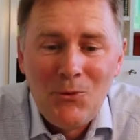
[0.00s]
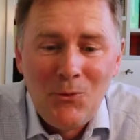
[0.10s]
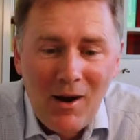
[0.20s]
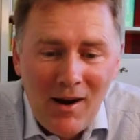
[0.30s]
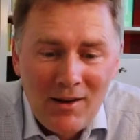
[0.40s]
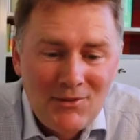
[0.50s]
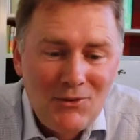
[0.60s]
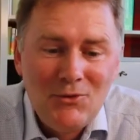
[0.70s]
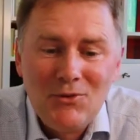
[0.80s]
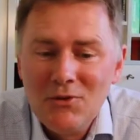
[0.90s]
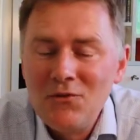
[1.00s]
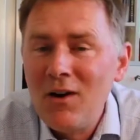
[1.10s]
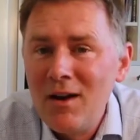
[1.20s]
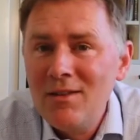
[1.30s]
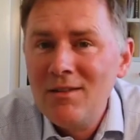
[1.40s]
who ask you to
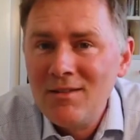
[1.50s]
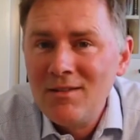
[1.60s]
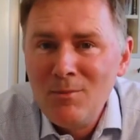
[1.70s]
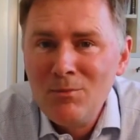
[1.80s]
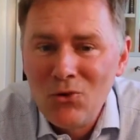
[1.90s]
define the same